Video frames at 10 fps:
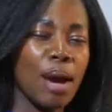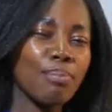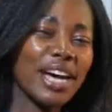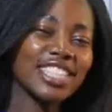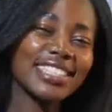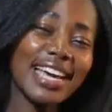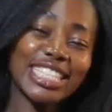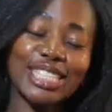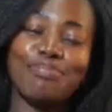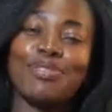But
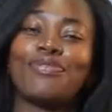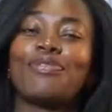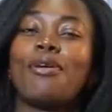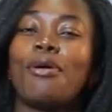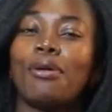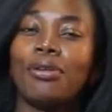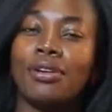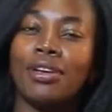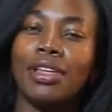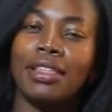just before
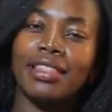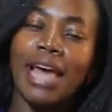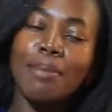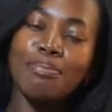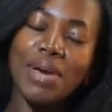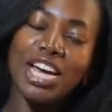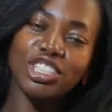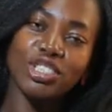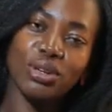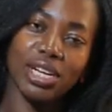the male
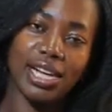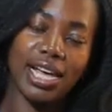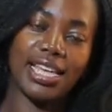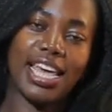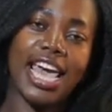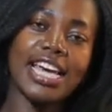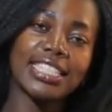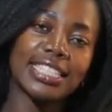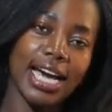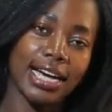nuclei
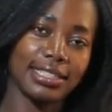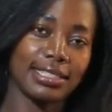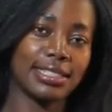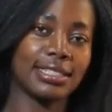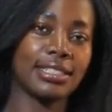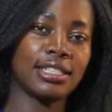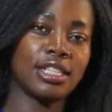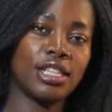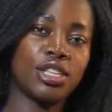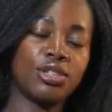enters
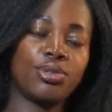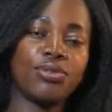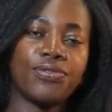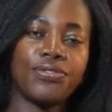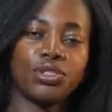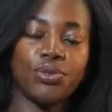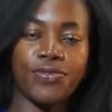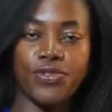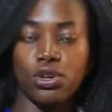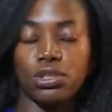to
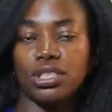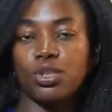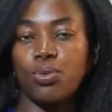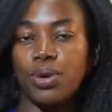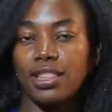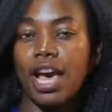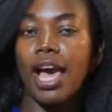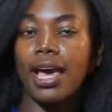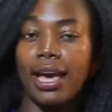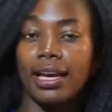fuse with
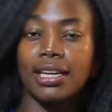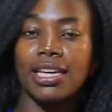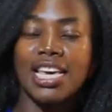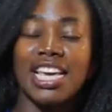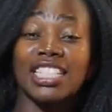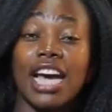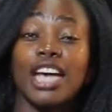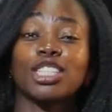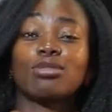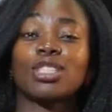the egg, it
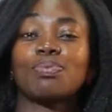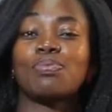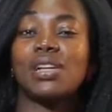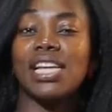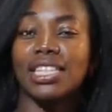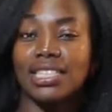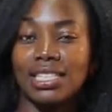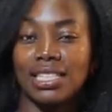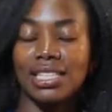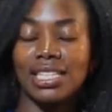has to split
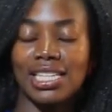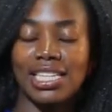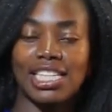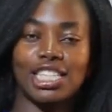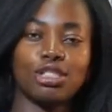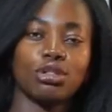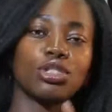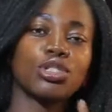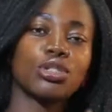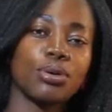into
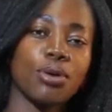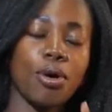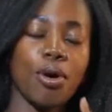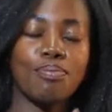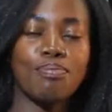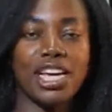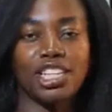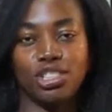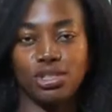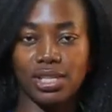two male
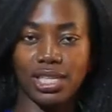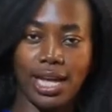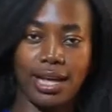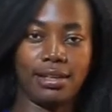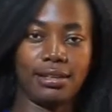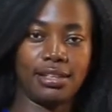nuclei.